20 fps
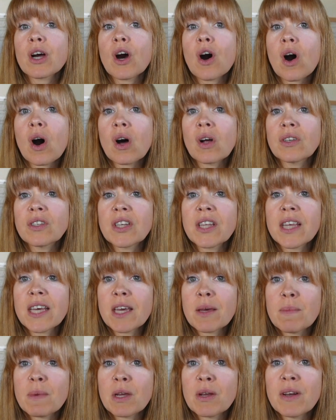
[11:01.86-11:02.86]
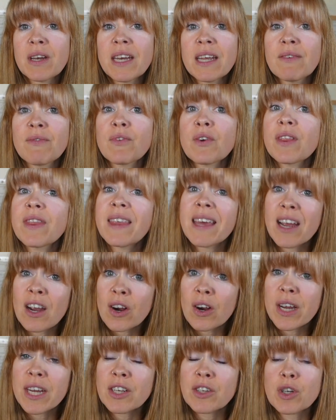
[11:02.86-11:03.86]
a call to the community for
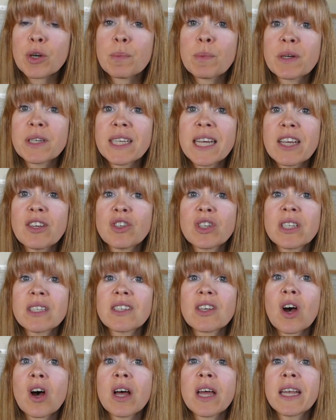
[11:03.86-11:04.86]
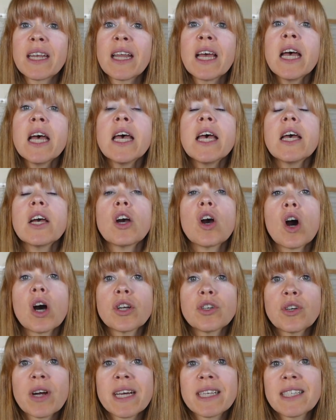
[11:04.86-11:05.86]
their interpretations on
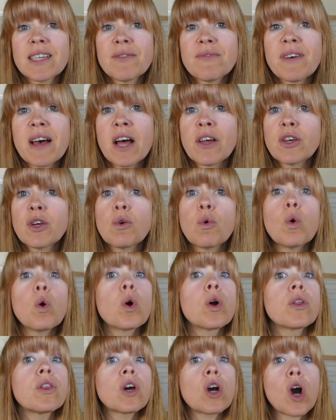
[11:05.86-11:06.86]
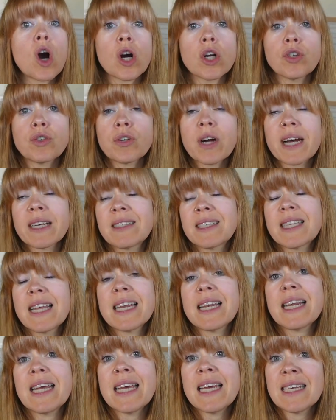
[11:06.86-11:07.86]
contrast of value or the contrast
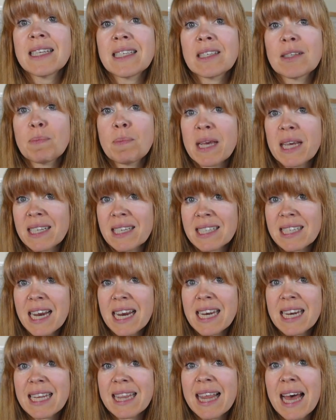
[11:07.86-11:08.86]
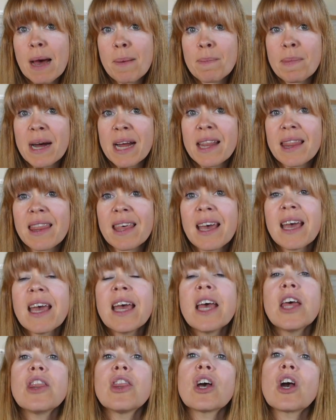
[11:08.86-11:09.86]
that is being studied that month.
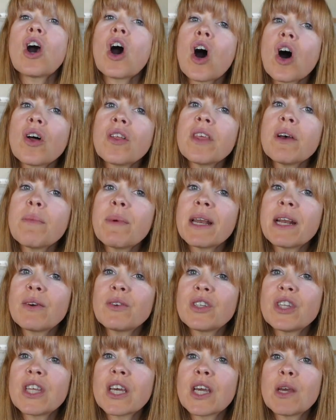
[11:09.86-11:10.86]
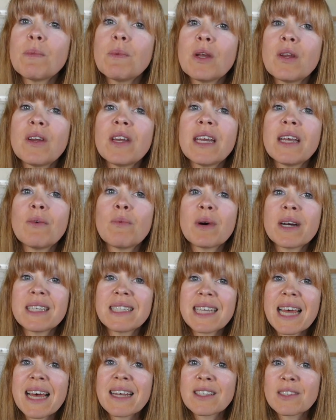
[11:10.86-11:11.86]
The call that went out to the community
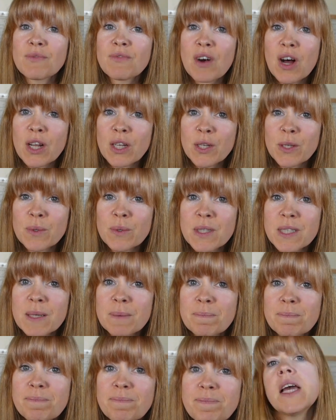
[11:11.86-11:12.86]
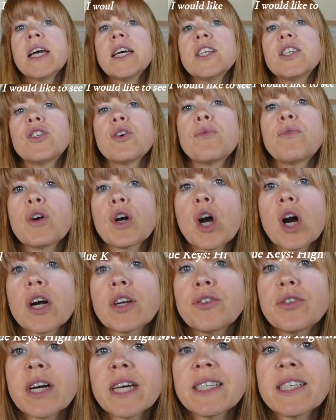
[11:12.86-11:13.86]
was as follows. So for
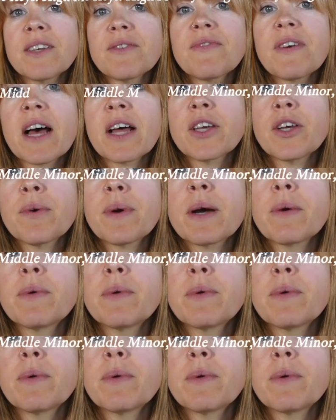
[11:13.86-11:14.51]
contrast of value,